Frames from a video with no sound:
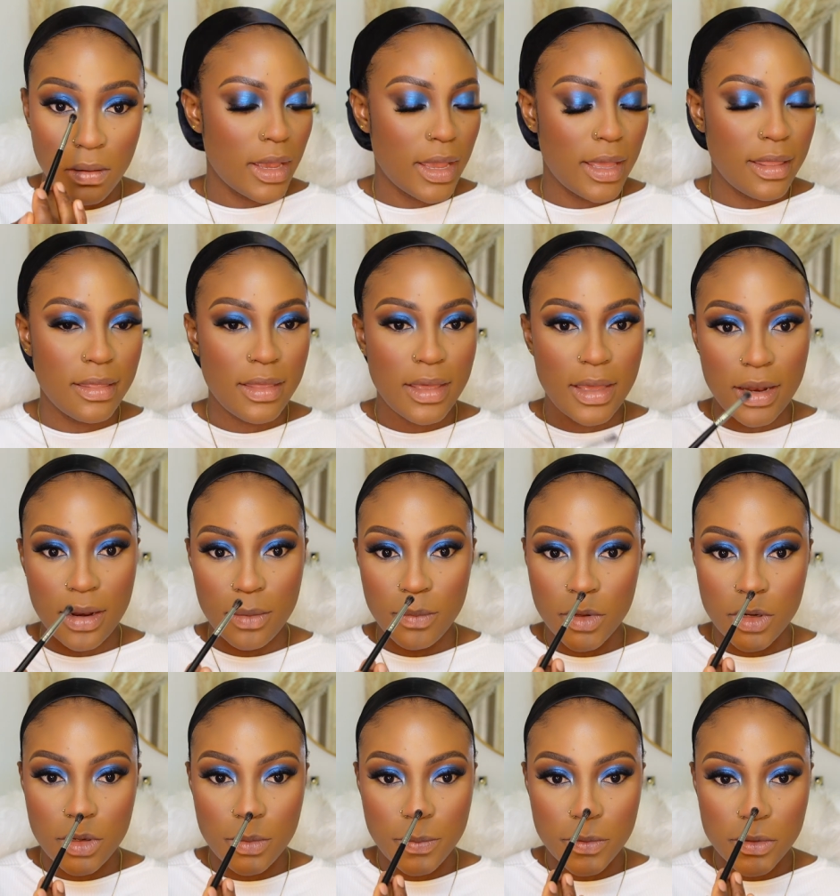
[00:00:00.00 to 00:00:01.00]
And then I'm
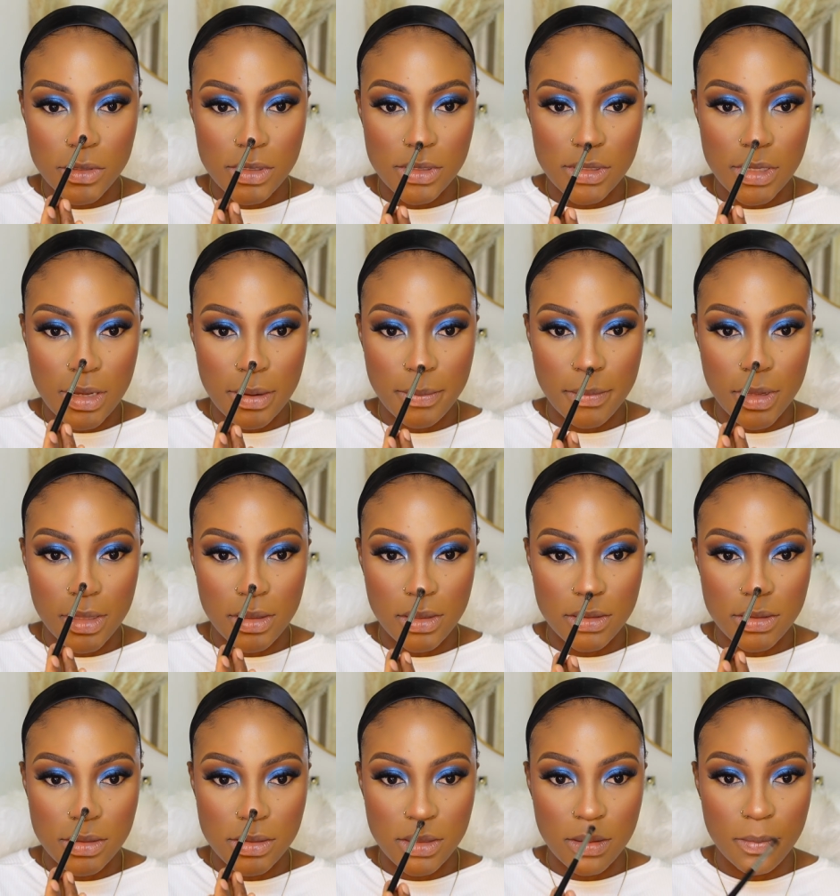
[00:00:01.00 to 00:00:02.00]
gonna put some at
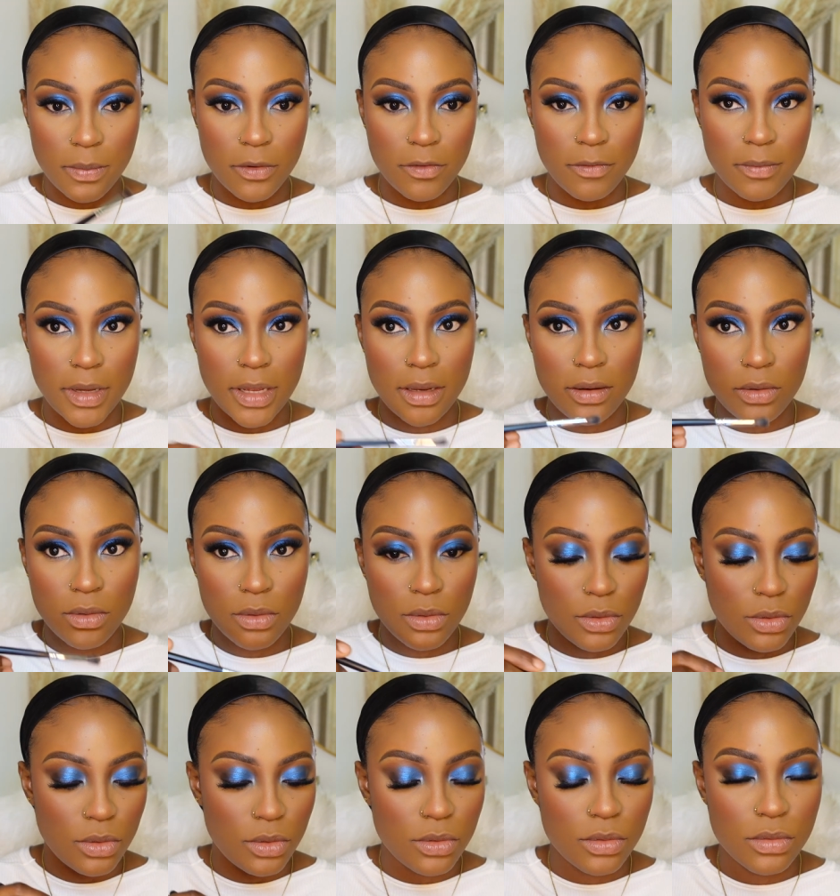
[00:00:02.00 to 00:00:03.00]
the tip of my
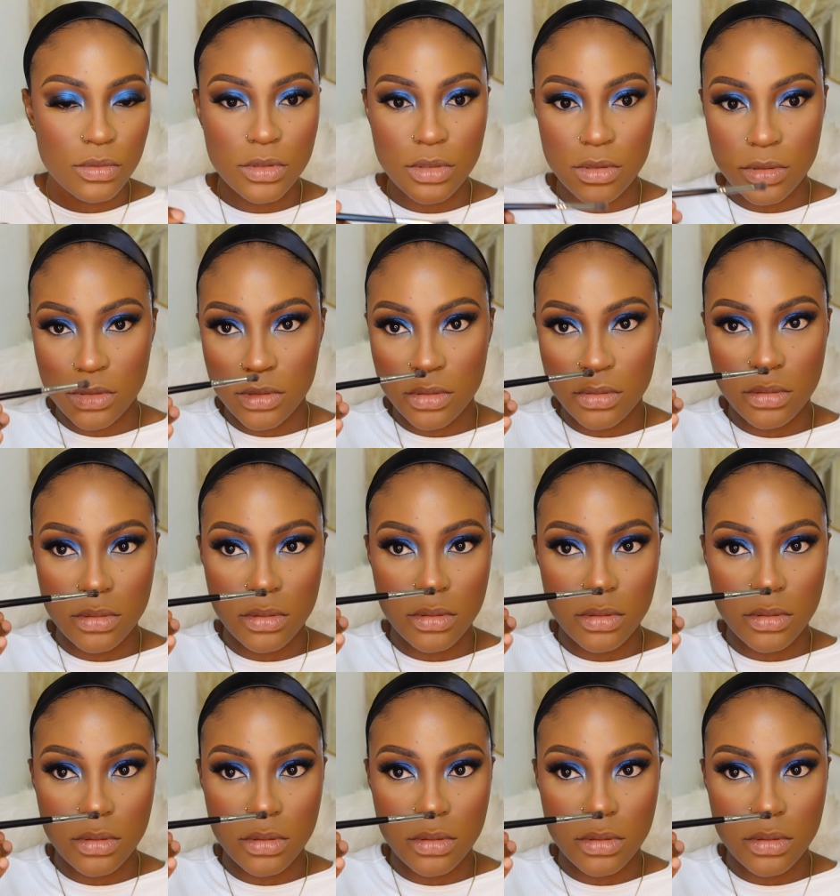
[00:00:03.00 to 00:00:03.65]
nose,